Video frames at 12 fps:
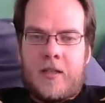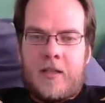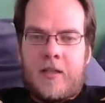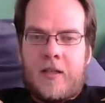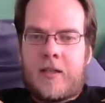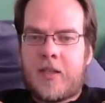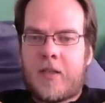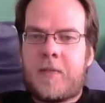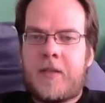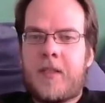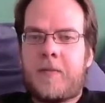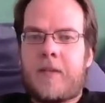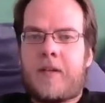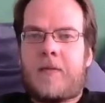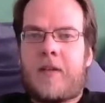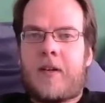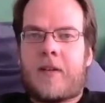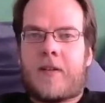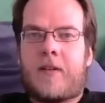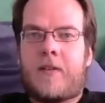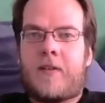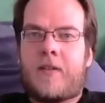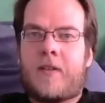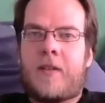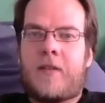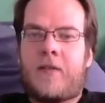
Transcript: This has been the update vlog of